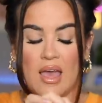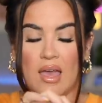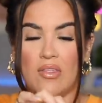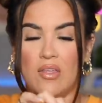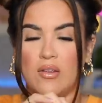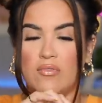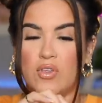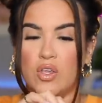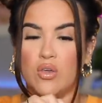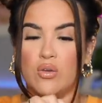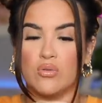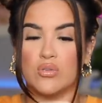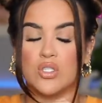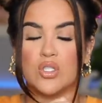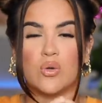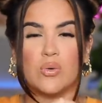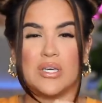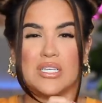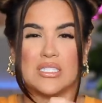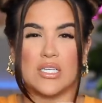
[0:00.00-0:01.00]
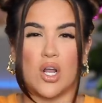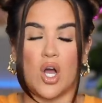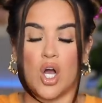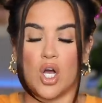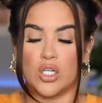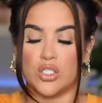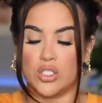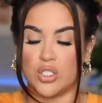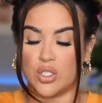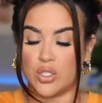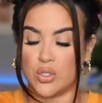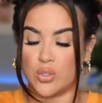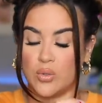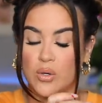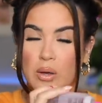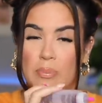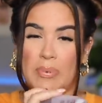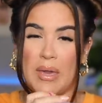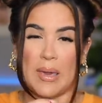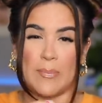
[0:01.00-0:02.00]
And then if you squeeze it onto
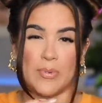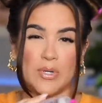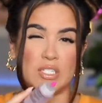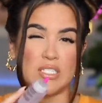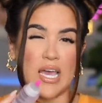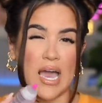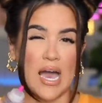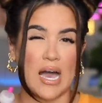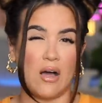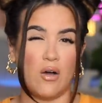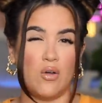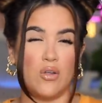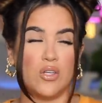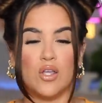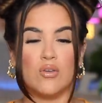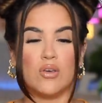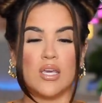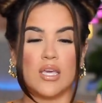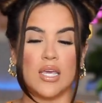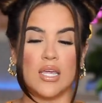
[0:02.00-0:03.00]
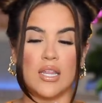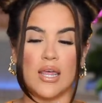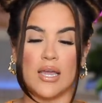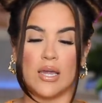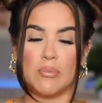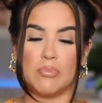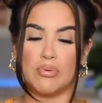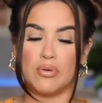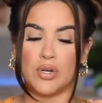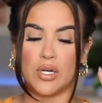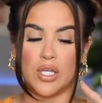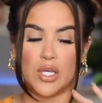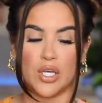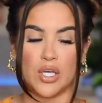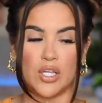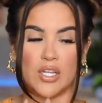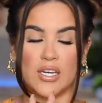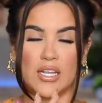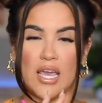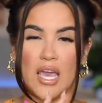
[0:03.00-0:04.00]
a paper towel, you can get like a pretty
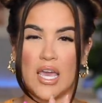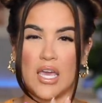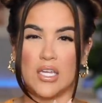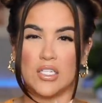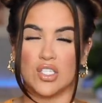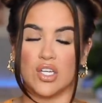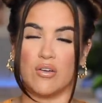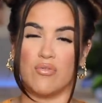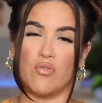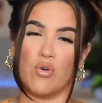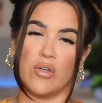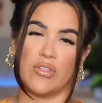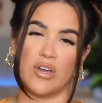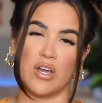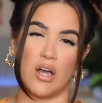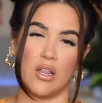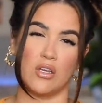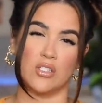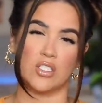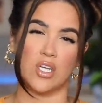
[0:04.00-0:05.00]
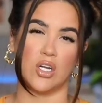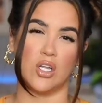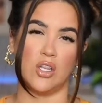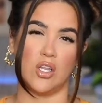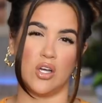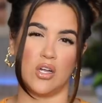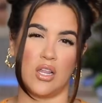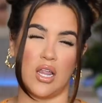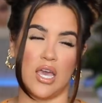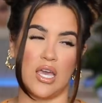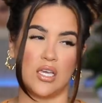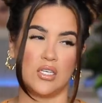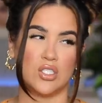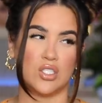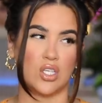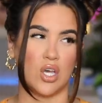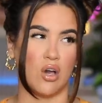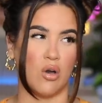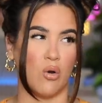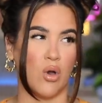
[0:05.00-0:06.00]
good gauge of what the color is gonna look like.
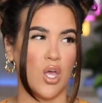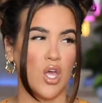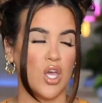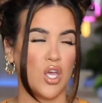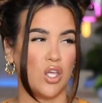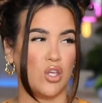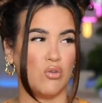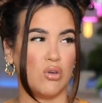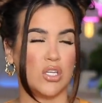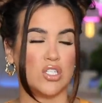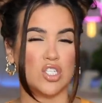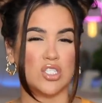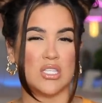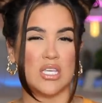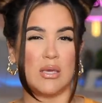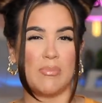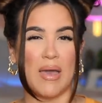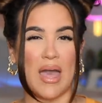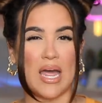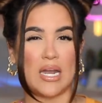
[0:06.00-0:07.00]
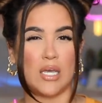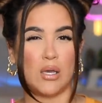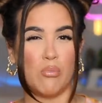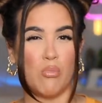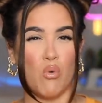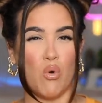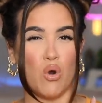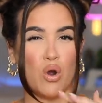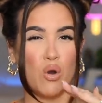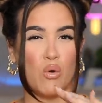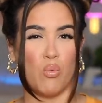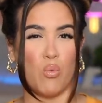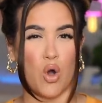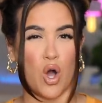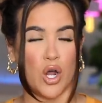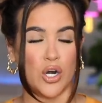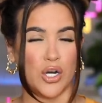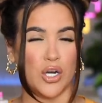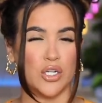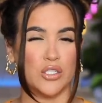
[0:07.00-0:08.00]
So you can just keep adding more
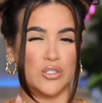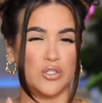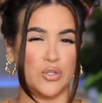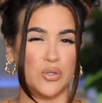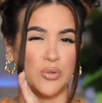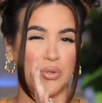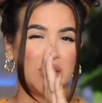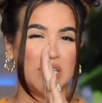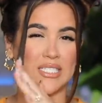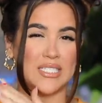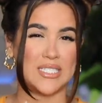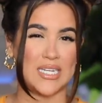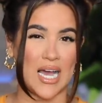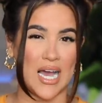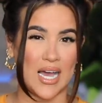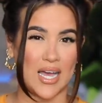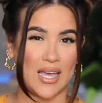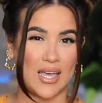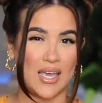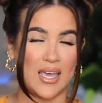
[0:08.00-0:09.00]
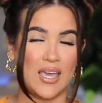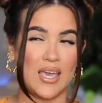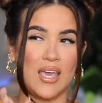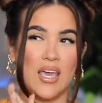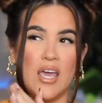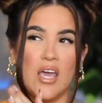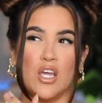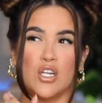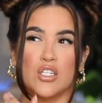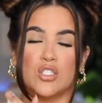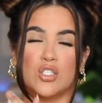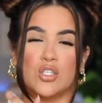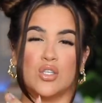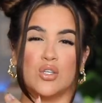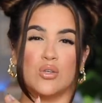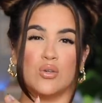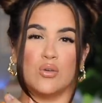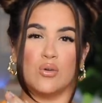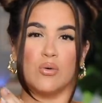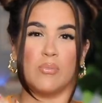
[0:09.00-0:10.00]
water to the dye
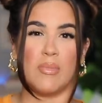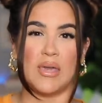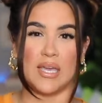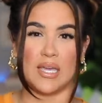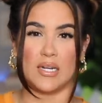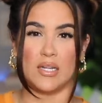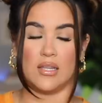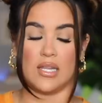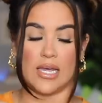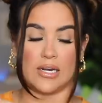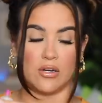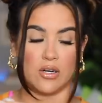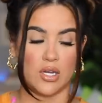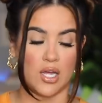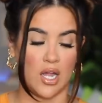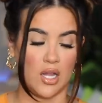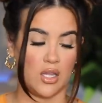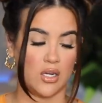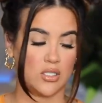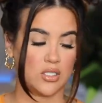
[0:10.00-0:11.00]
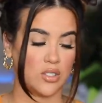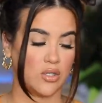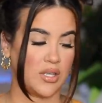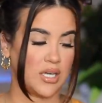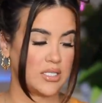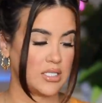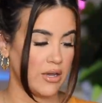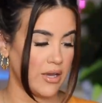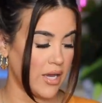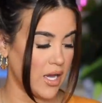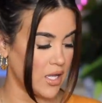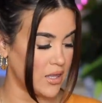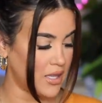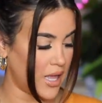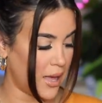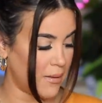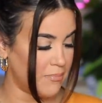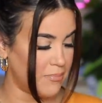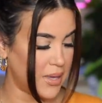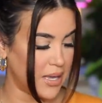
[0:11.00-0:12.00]
to make it a lighter color. So that's how I got
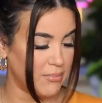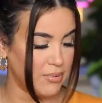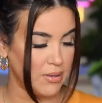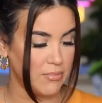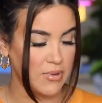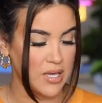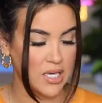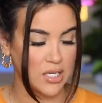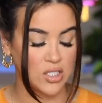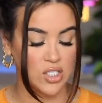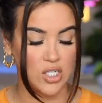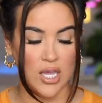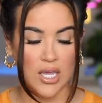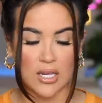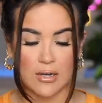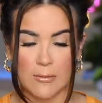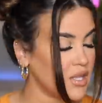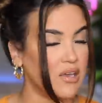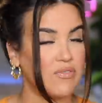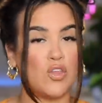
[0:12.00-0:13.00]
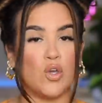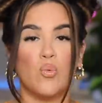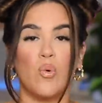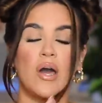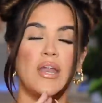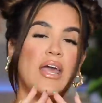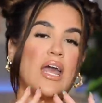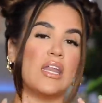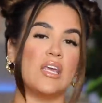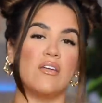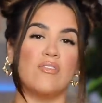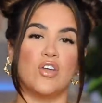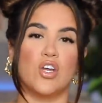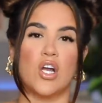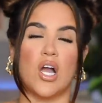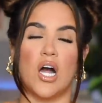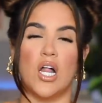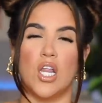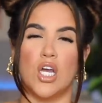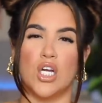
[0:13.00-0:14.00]
that baby pink shade. If you want any of your
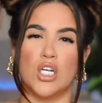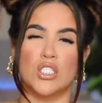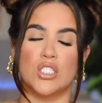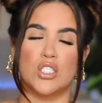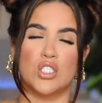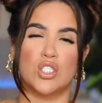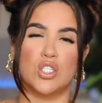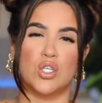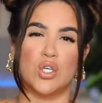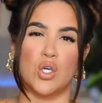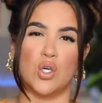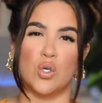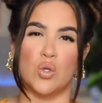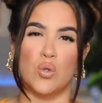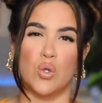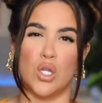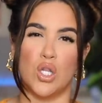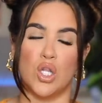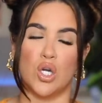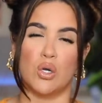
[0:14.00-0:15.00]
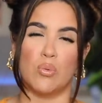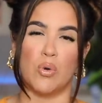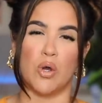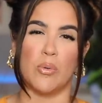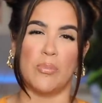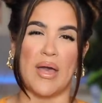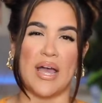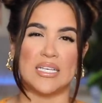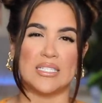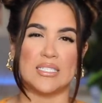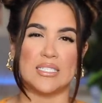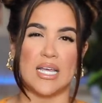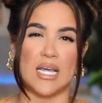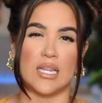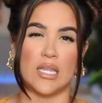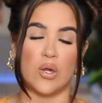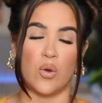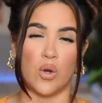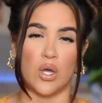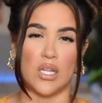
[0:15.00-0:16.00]
colors to look more pastel
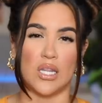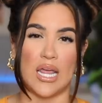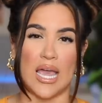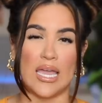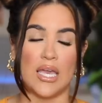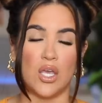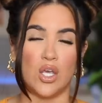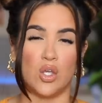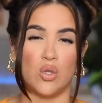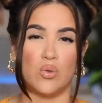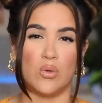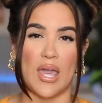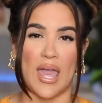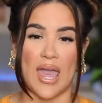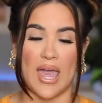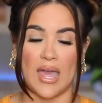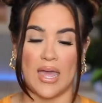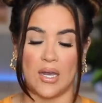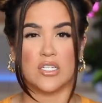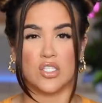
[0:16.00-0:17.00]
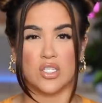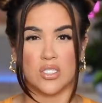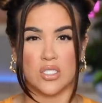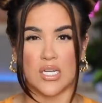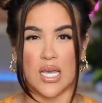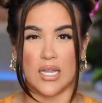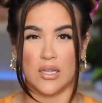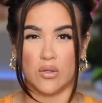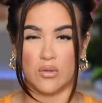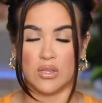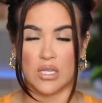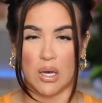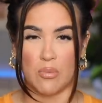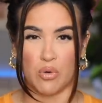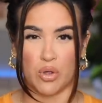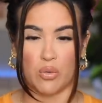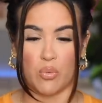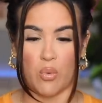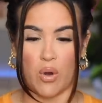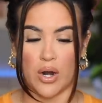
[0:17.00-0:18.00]
or light, you can just dilute them
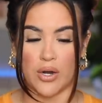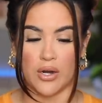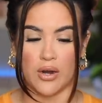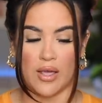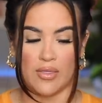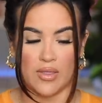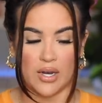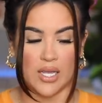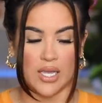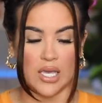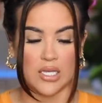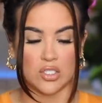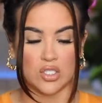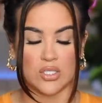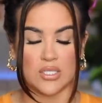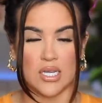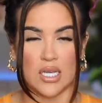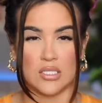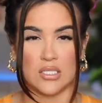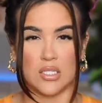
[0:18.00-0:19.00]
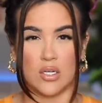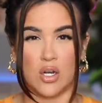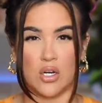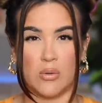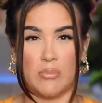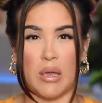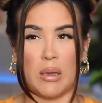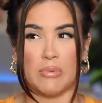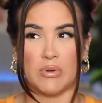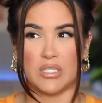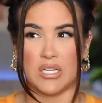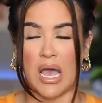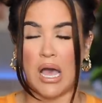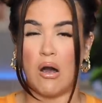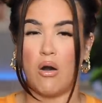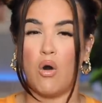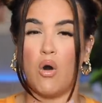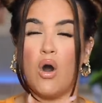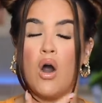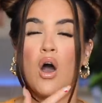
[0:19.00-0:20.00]
with water and then again, just test it on a paper
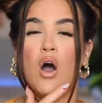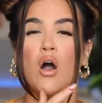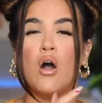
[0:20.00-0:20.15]
towel.